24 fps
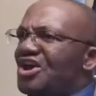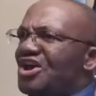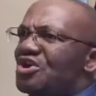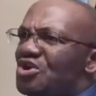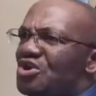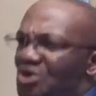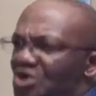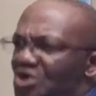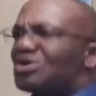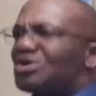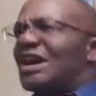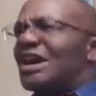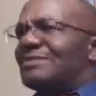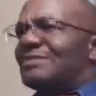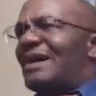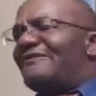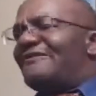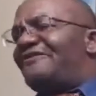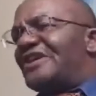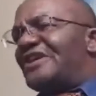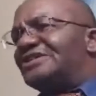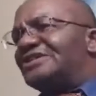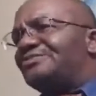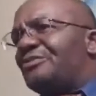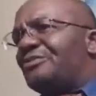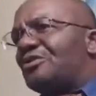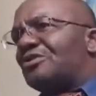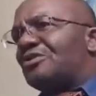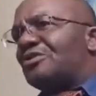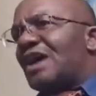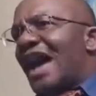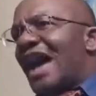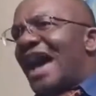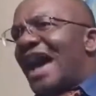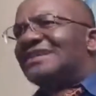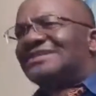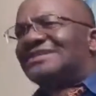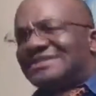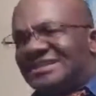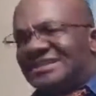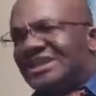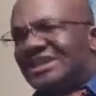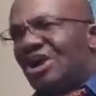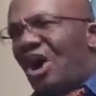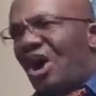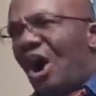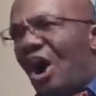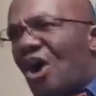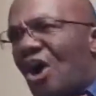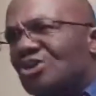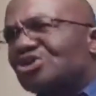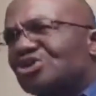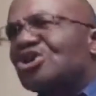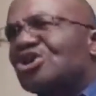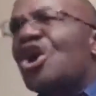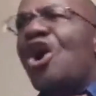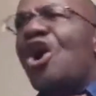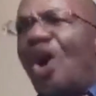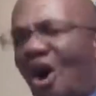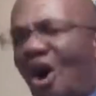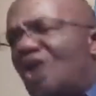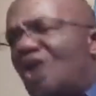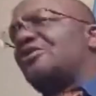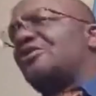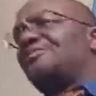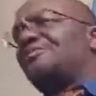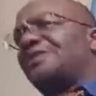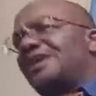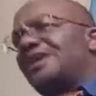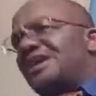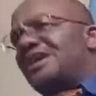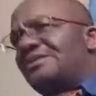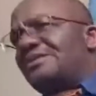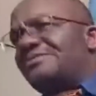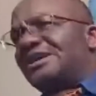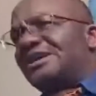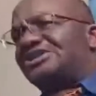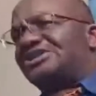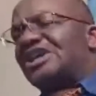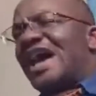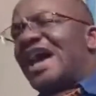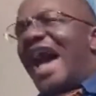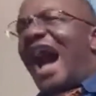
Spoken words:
Look at my Facebook and see all those horrible images.